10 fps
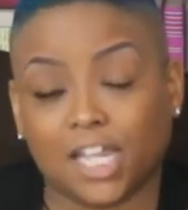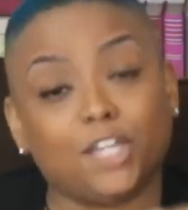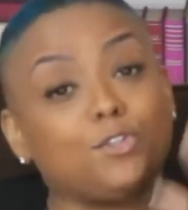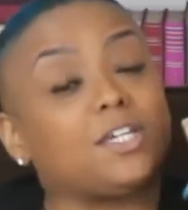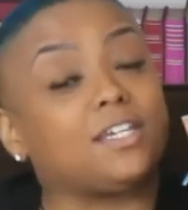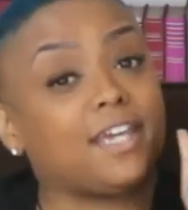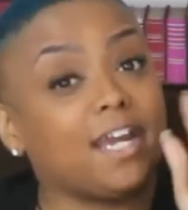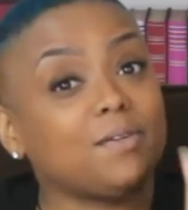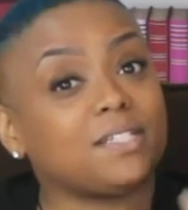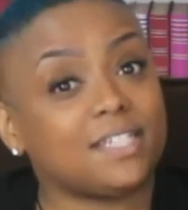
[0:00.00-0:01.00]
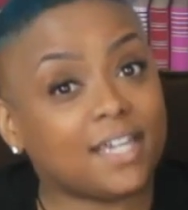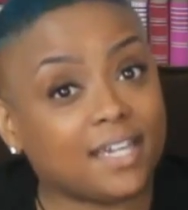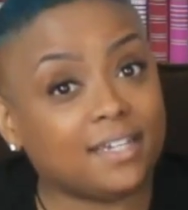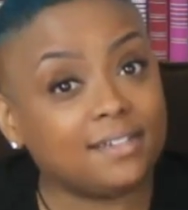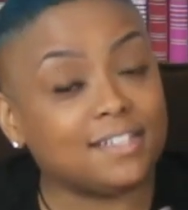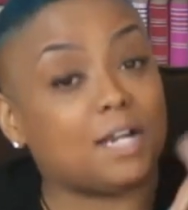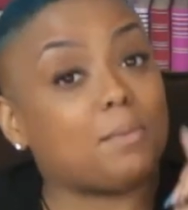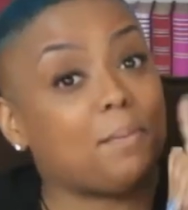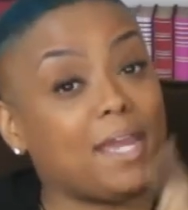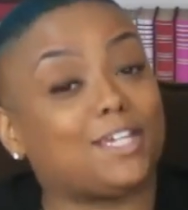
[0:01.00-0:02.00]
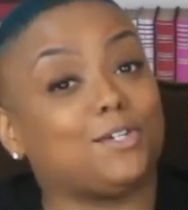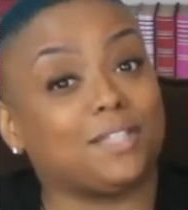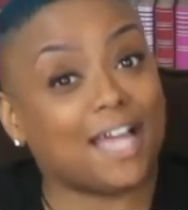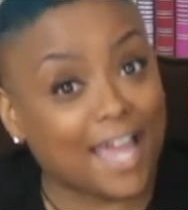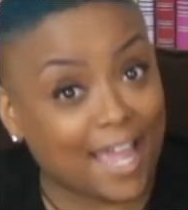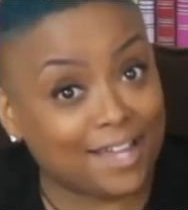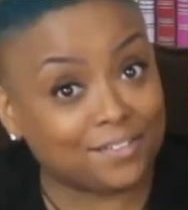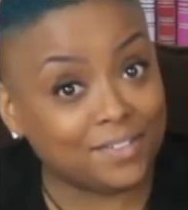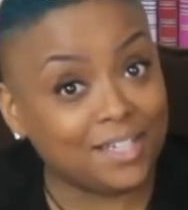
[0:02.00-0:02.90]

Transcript: And you can guarantee that I'm going to make you laugh.